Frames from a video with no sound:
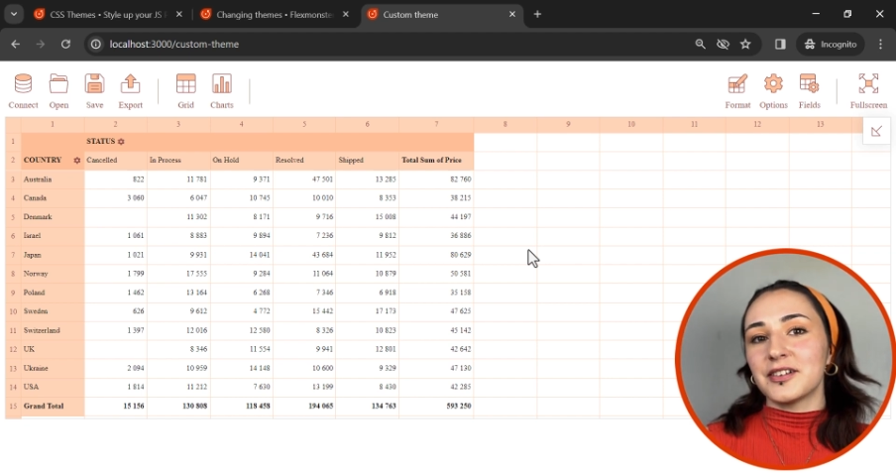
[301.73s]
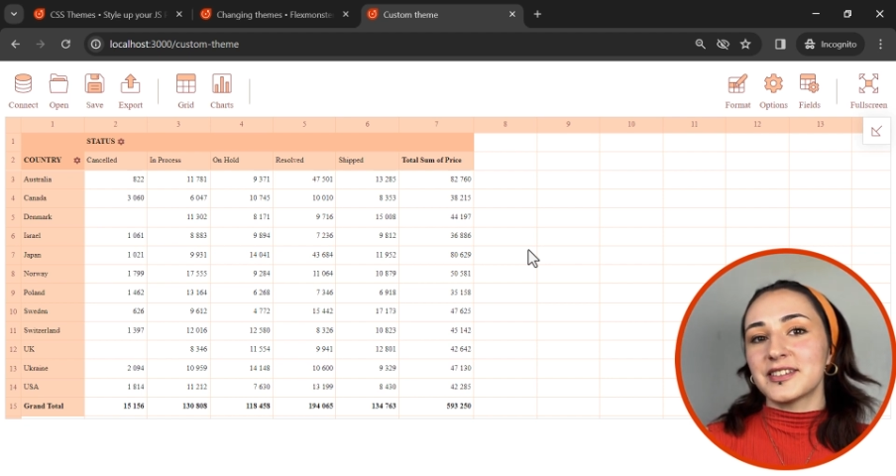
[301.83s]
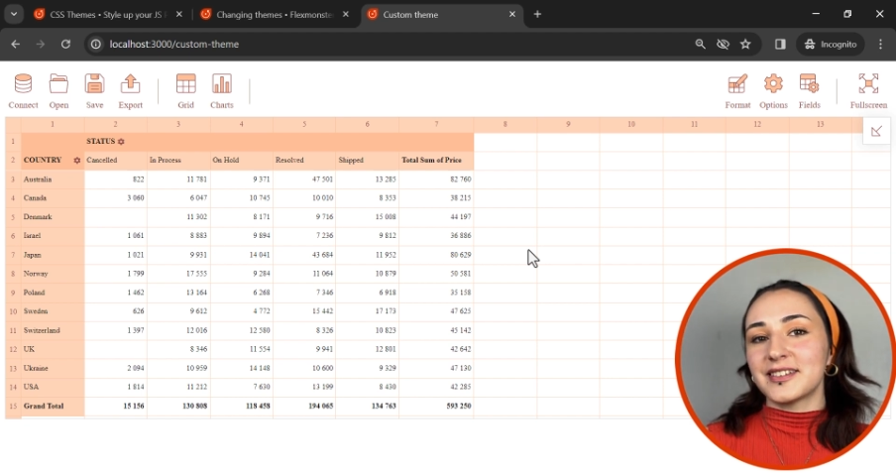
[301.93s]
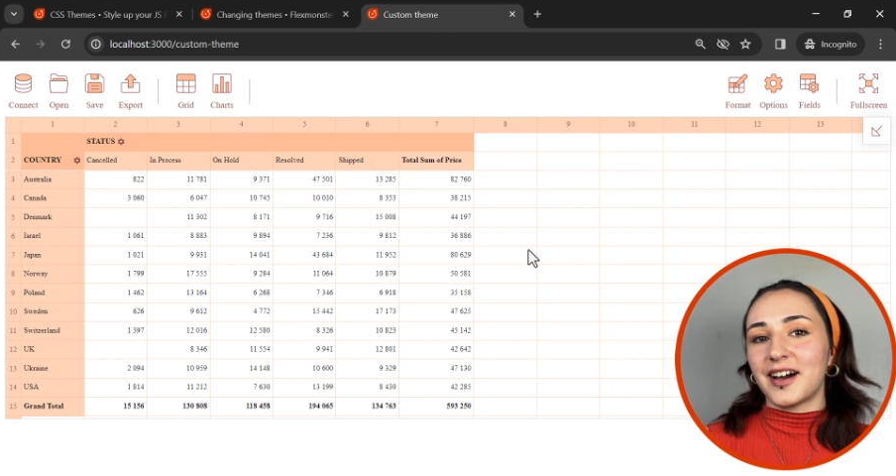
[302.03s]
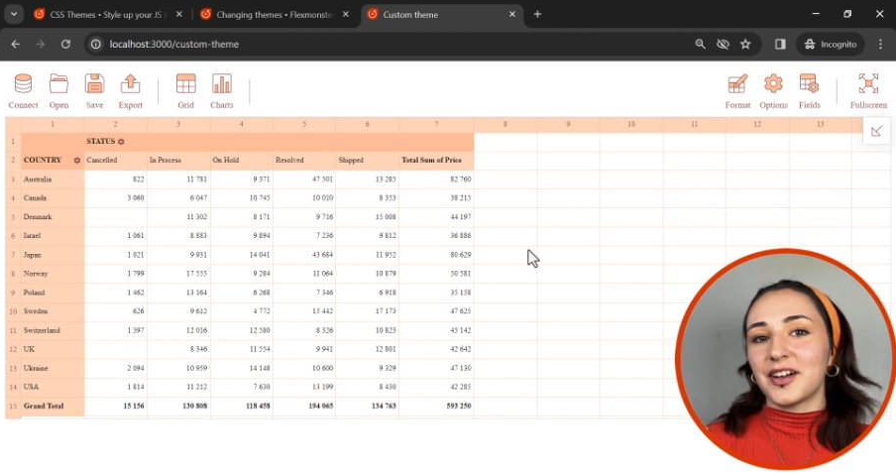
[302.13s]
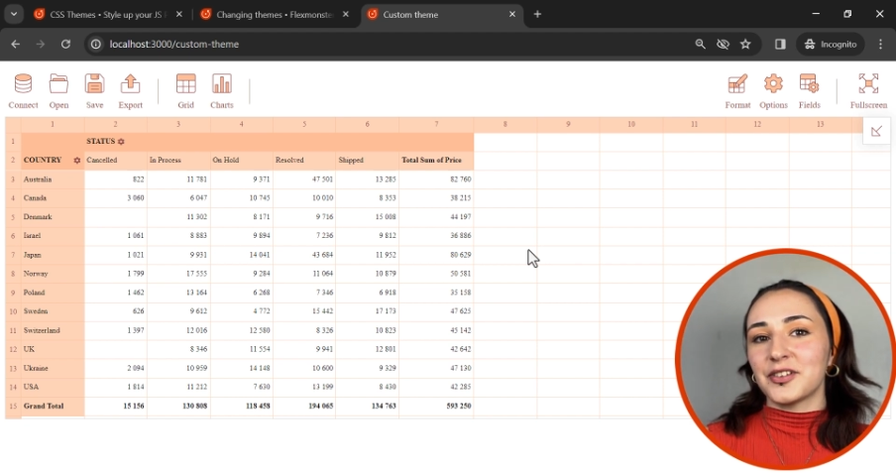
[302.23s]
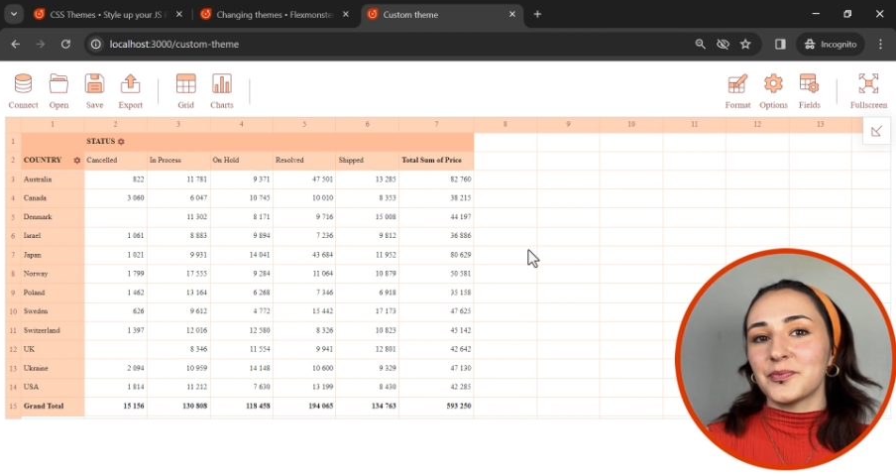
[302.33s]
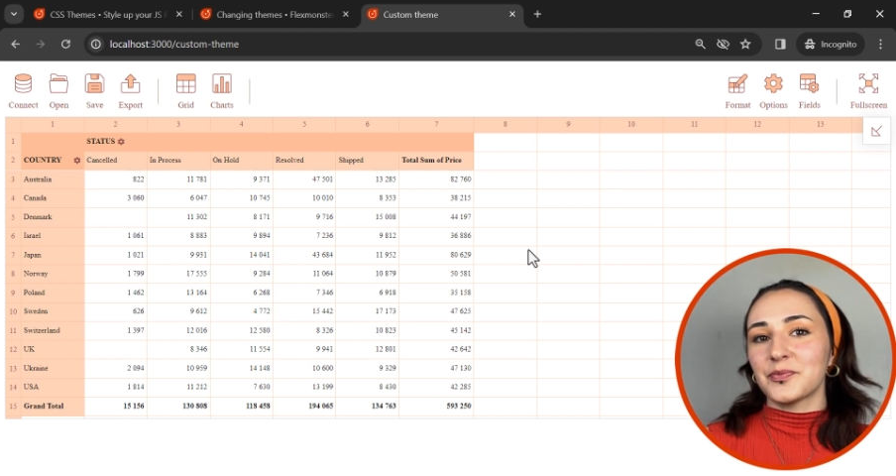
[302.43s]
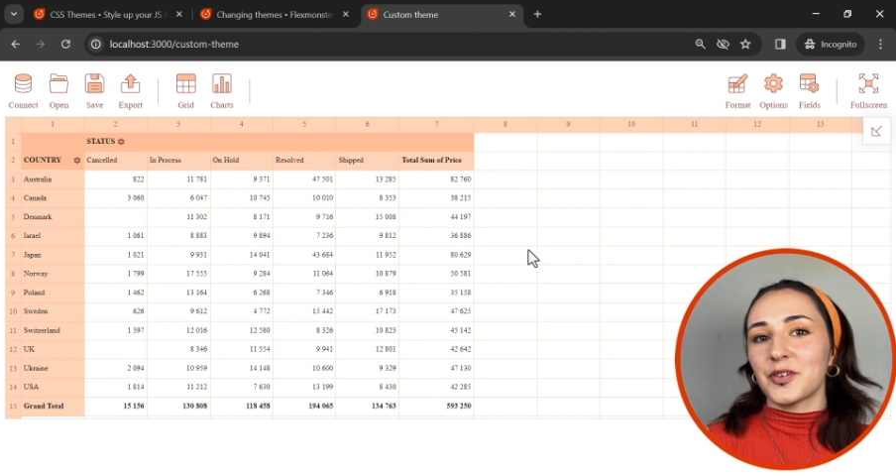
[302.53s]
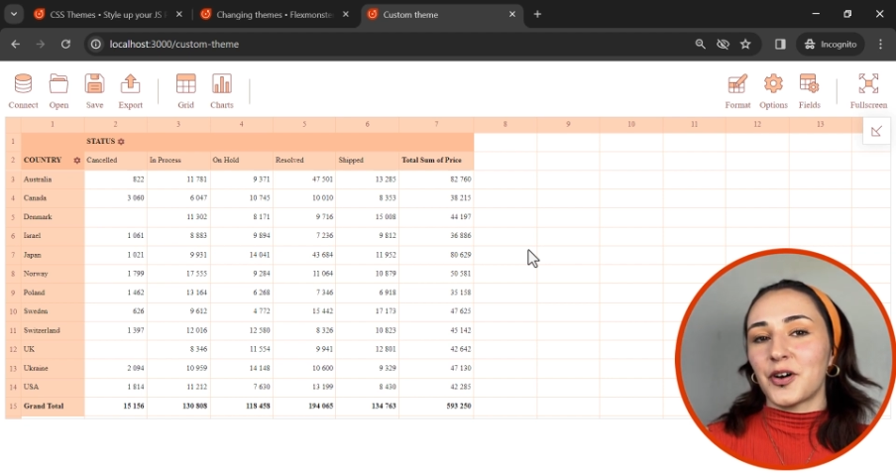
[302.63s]

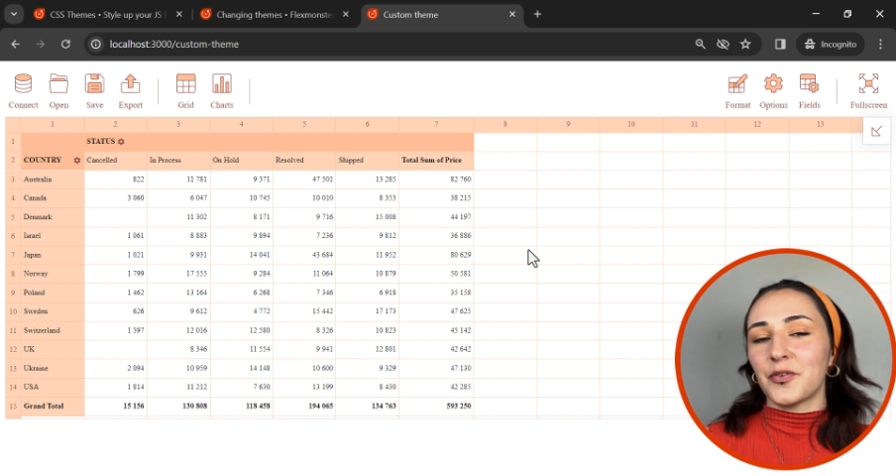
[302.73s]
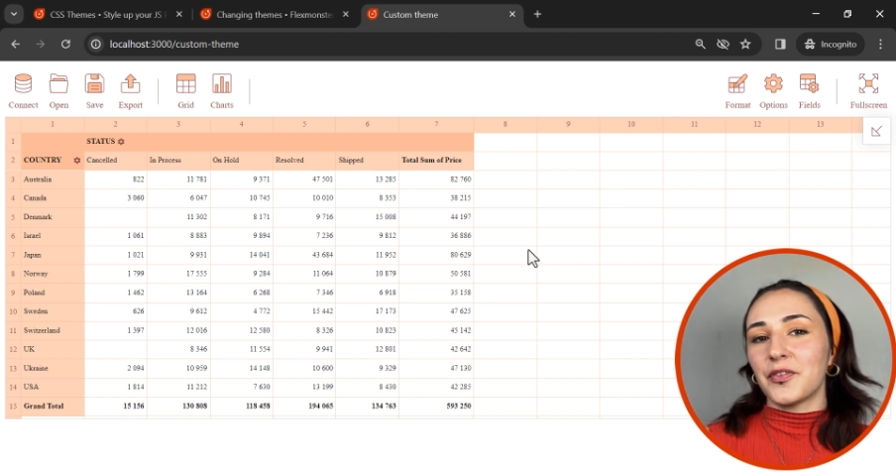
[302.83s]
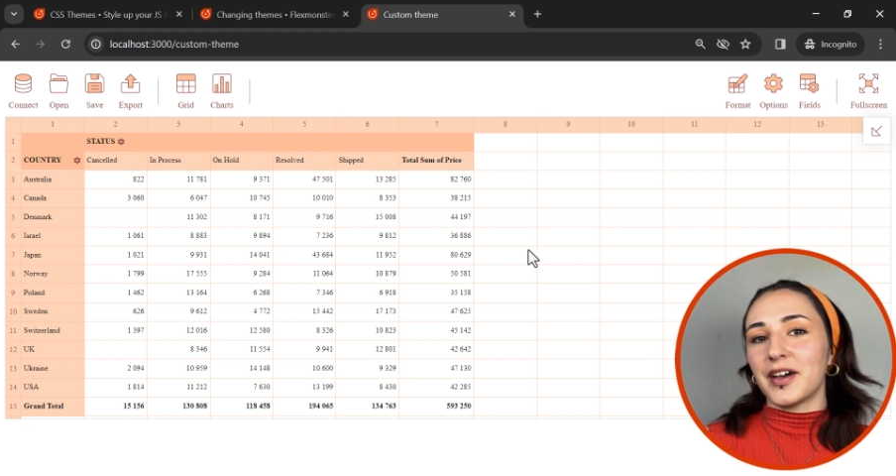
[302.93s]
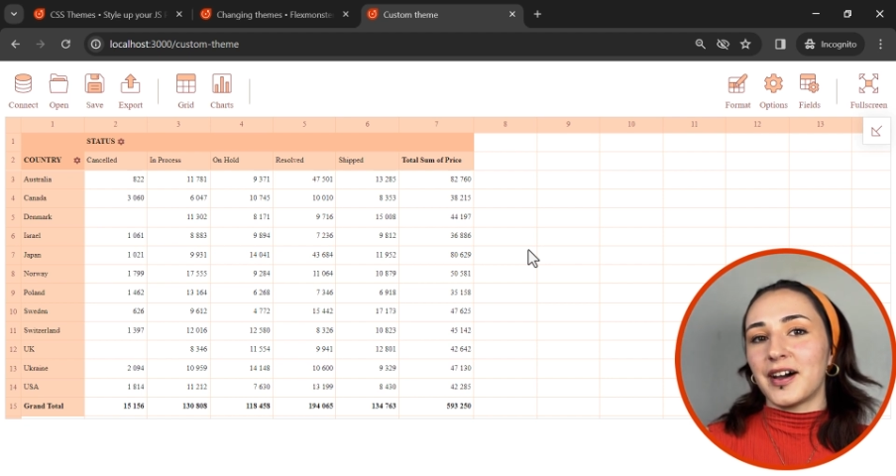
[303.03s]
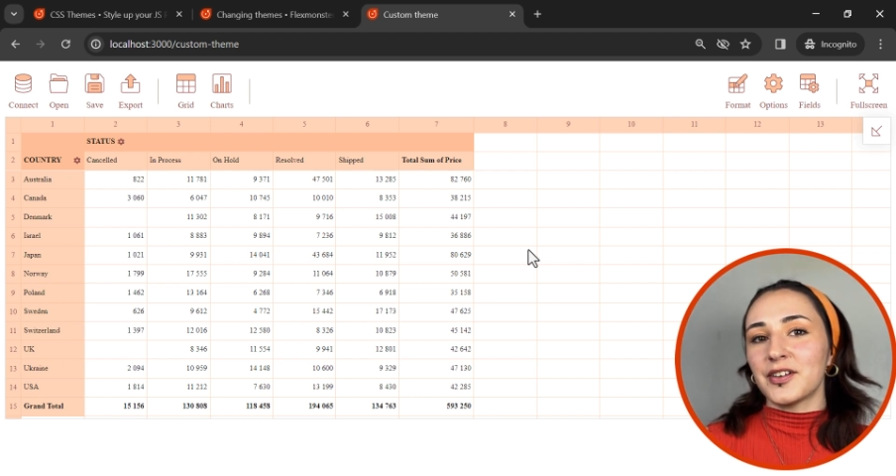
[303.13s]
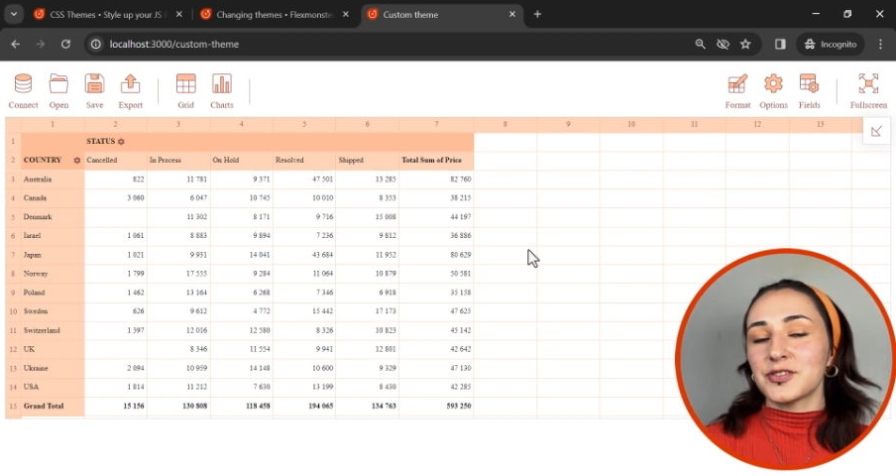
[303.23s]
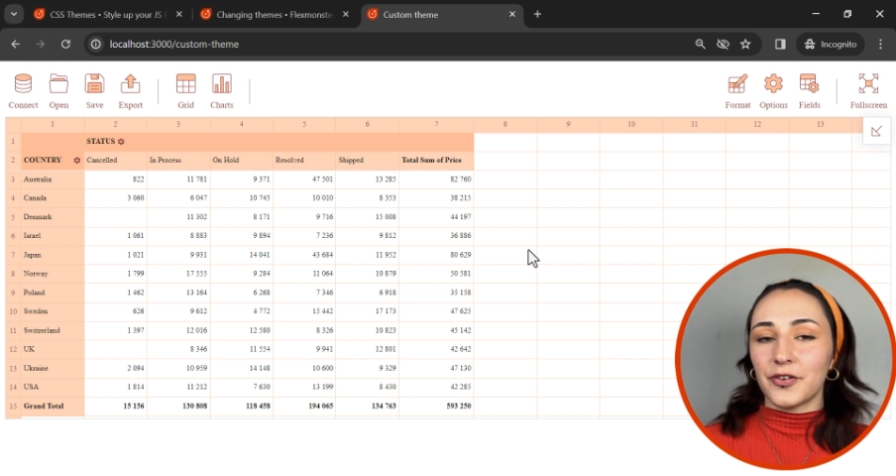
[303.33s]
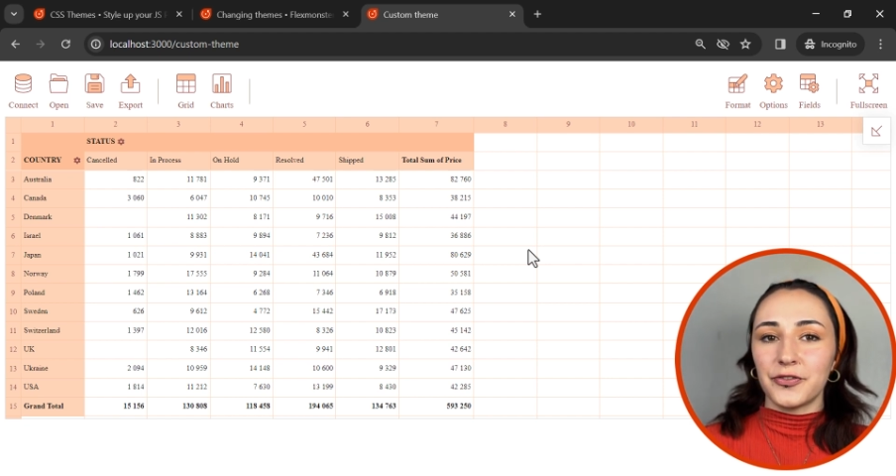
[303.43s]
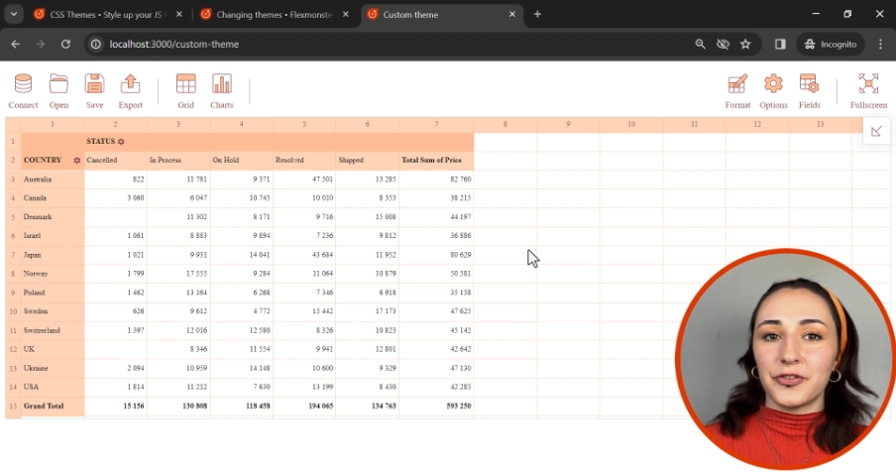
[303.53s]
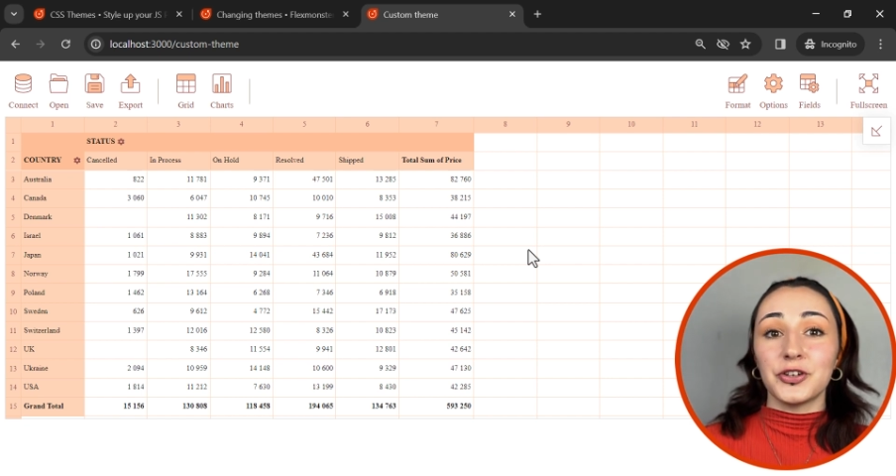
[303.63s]
style of the
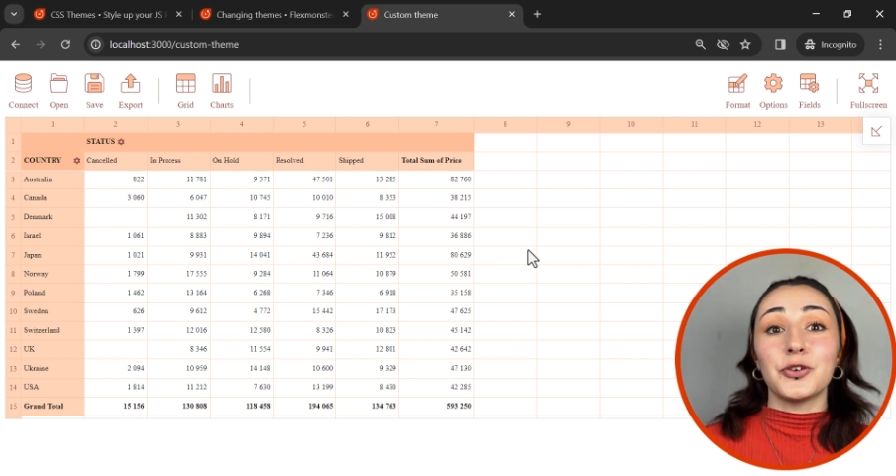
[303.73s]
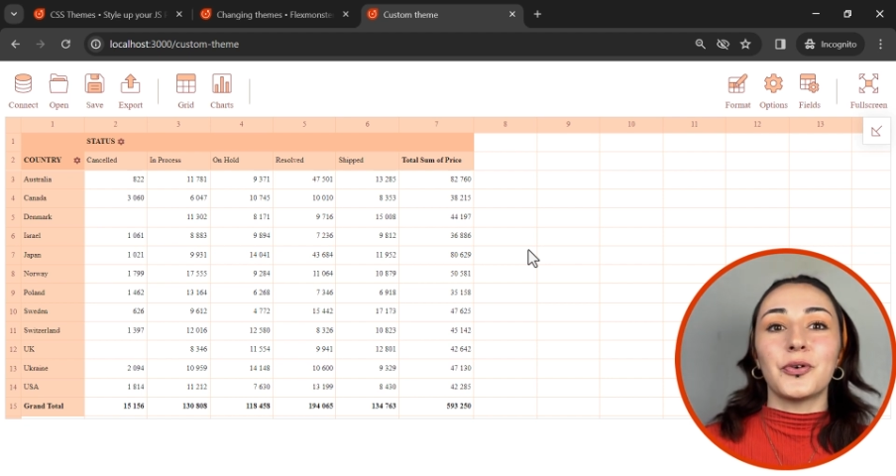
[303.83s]
software you